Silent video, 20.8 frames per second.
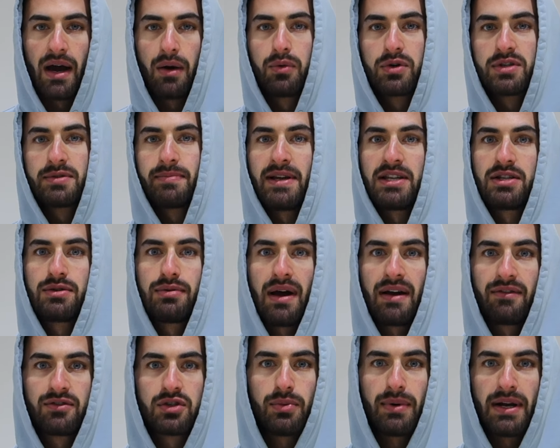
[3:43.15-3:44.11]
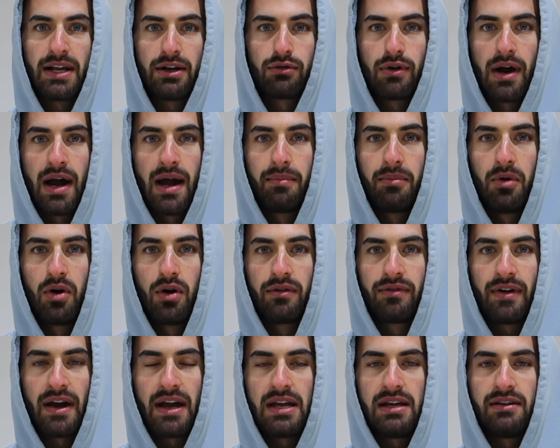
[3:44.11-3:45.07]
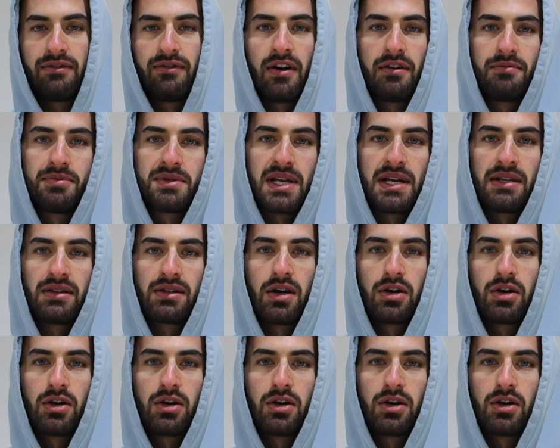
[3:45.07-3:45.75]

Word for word: I was meant to have 20 gram of 85%